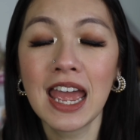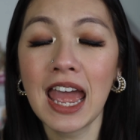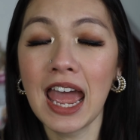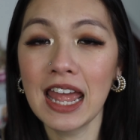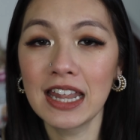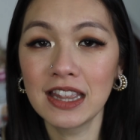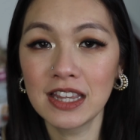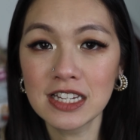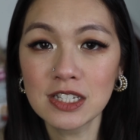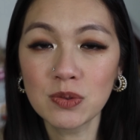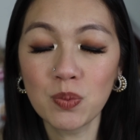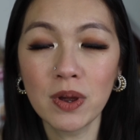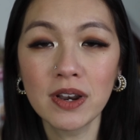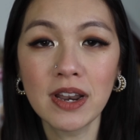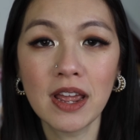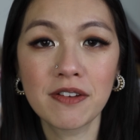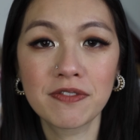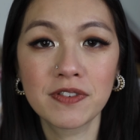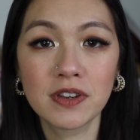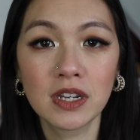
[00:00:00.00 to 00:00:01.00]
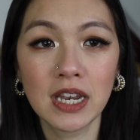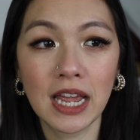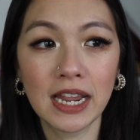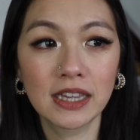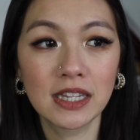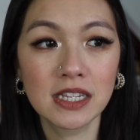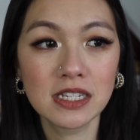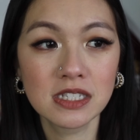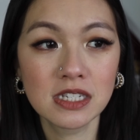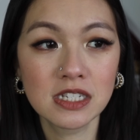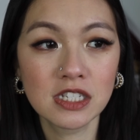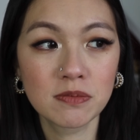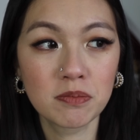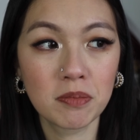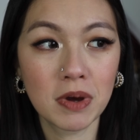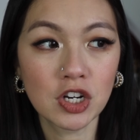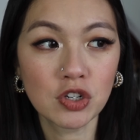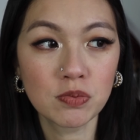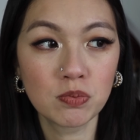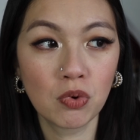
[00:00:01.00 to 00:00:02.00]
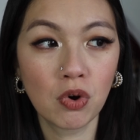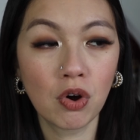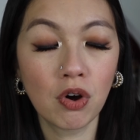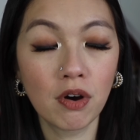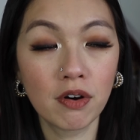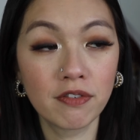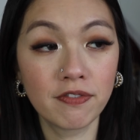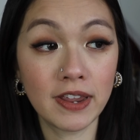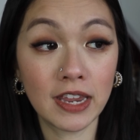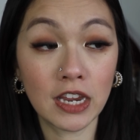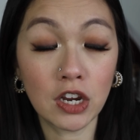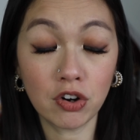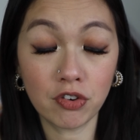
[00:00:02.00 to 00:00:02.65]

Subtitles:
And this one, I feel like this is much more of a